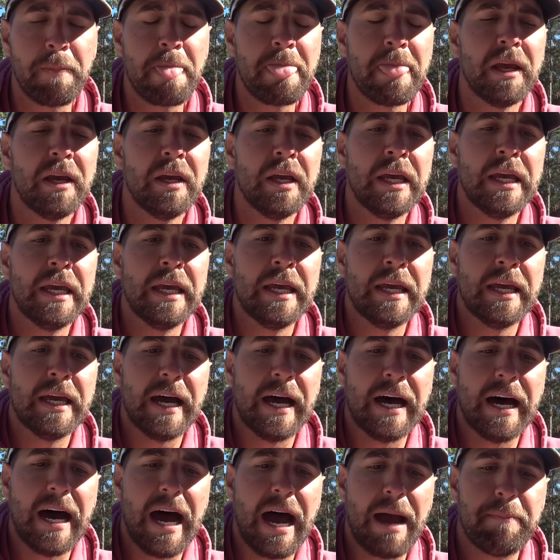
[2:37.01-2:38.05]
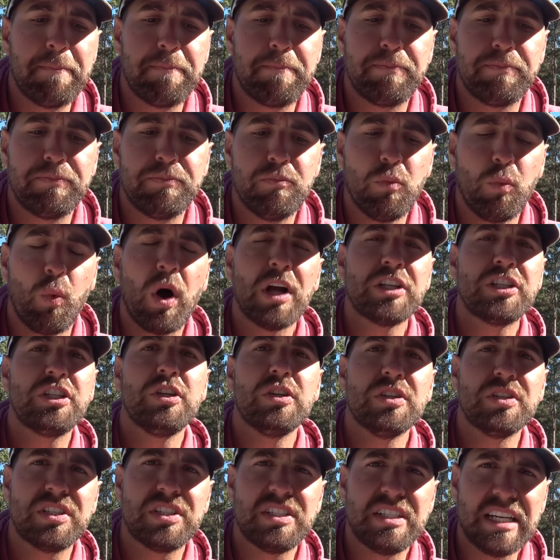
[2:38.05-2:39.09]
Uh, I want you
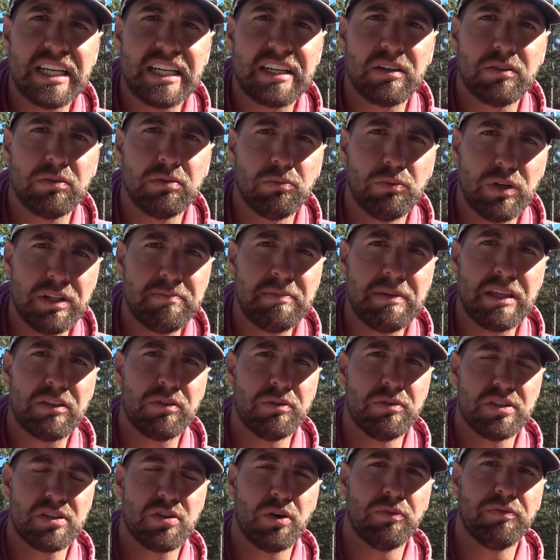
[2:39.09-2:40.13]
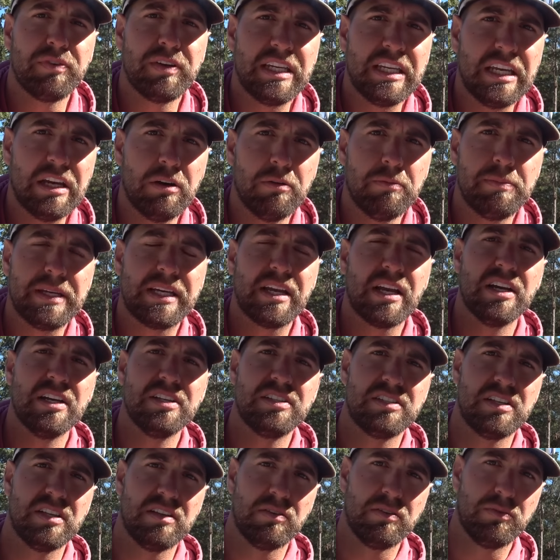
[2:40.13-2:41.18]
to stick with me through this whole video
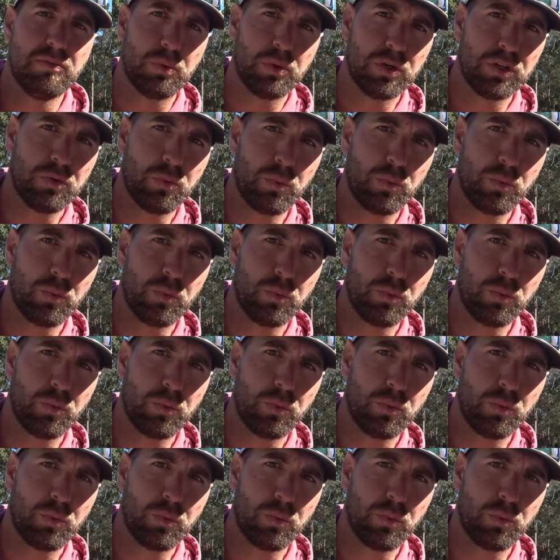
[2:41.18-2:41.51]
because we're,